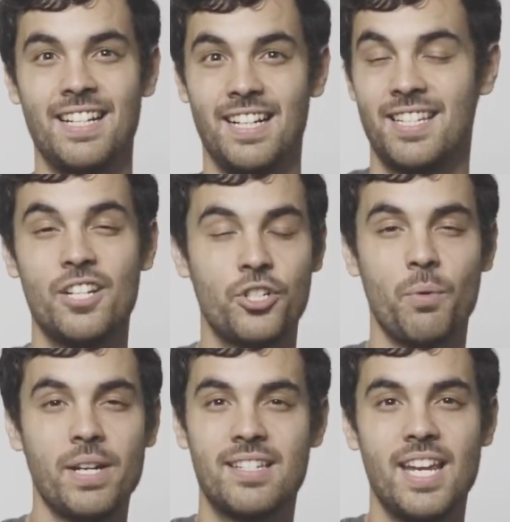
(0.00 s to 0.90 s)
Essentially,
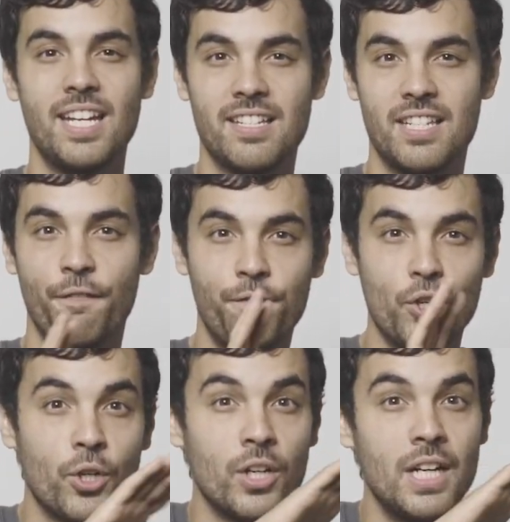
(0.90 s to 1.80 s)
what he's saying is if
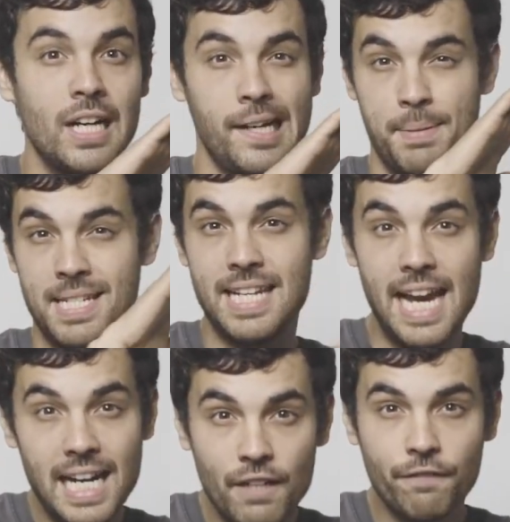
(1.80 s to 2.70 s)
you're
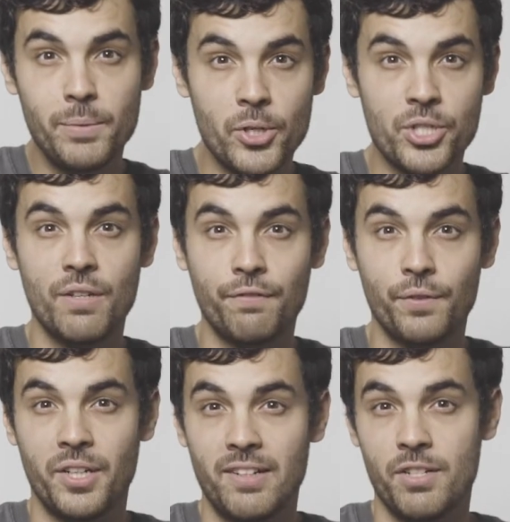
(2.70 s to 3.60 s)
abstaining from your
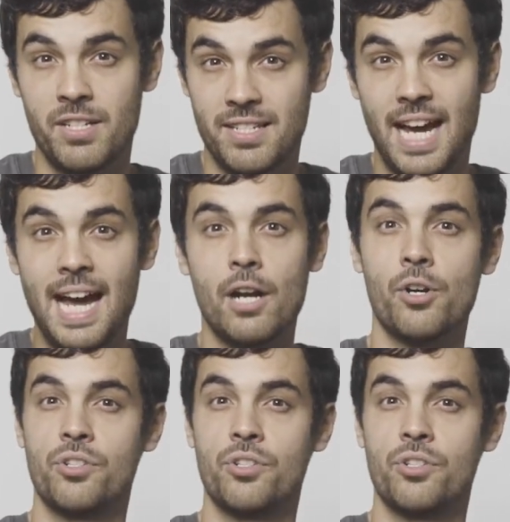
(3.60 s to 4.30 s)
sinful desires,